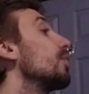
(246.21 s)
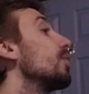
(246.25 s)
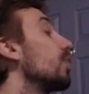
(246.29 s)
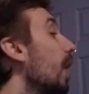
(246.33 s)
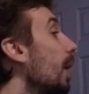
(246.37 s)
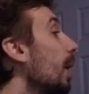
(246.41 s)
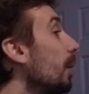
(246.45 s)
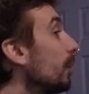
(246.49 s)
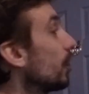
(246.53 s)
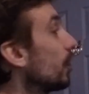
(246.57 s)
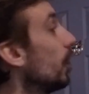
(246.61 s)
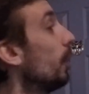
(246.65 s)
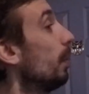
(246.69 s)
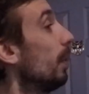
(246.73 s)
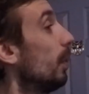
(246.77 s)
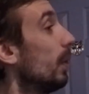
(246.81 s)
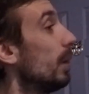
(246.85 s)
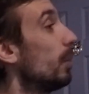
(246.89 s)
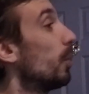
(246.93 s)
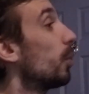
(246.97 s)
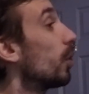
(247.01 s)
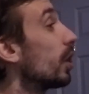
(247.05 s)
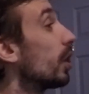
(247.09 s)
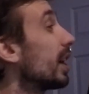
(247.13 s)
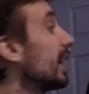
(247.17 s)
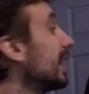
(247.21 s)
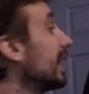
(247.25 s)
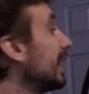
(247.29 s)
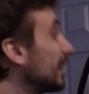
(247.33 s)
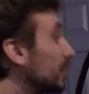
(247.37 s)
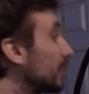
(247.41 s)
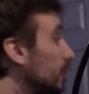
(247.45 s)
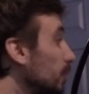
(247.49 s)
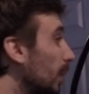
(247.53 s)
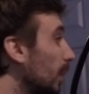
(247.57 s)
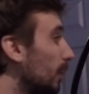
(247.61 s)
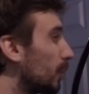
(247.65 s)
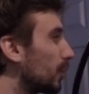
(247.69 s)
So I was hoping we weren't going to get
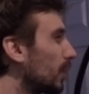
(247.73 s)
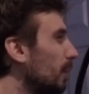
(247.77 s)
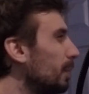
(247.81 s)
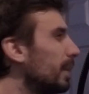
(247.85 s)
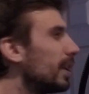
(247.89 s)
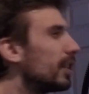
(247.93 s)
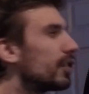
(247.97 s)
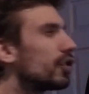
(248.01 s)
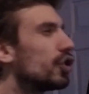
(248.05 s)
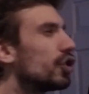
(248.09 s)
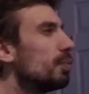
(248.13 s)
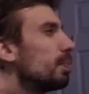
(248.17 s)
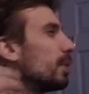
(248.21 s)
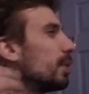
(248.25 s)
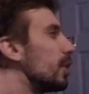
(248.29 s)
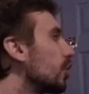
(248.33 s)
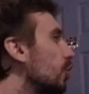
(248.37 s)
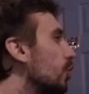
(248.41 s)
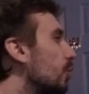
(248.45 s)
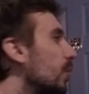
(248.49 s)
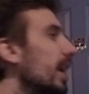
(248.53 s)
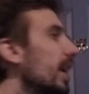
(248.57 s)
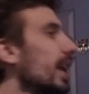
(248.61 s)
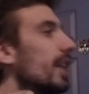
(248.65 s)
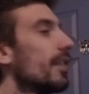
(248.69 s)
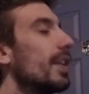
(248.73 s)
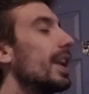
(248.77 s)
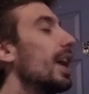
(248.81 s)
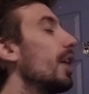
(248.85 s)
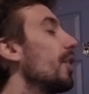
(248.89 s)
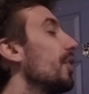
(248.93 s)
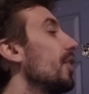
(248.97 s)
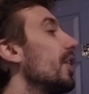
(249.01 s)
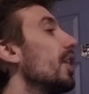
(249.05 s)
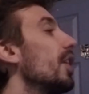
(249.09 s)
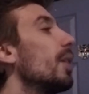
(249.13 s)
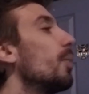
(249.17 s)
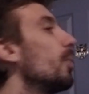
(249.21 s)
something super creative and
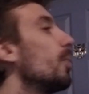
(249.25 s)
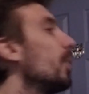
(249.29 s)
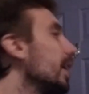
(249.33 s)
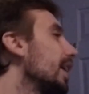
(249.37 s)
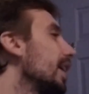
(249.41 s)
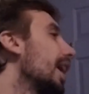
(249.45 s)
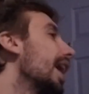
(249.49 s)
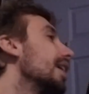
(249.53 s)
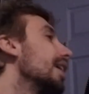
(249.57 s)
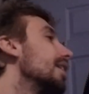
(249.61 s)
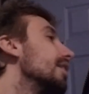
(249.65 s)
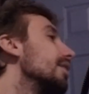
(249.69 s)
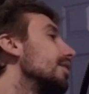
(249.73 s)
out there, and we got